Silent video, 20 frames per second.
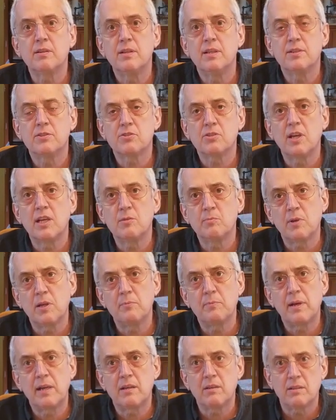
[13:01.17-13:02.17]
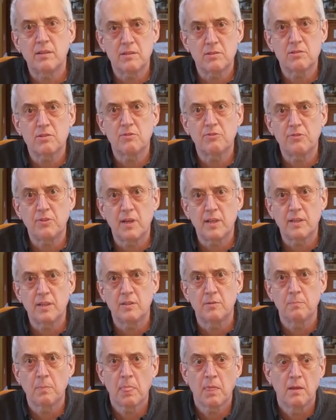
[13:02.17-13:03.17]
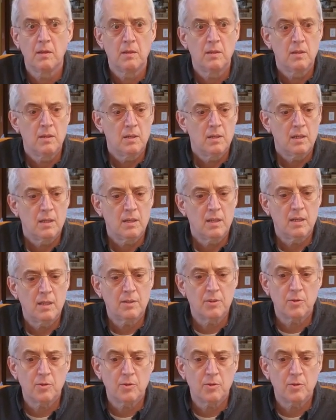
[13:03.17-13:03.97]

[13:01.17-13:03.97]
It's signed by Marilyn Stefano, the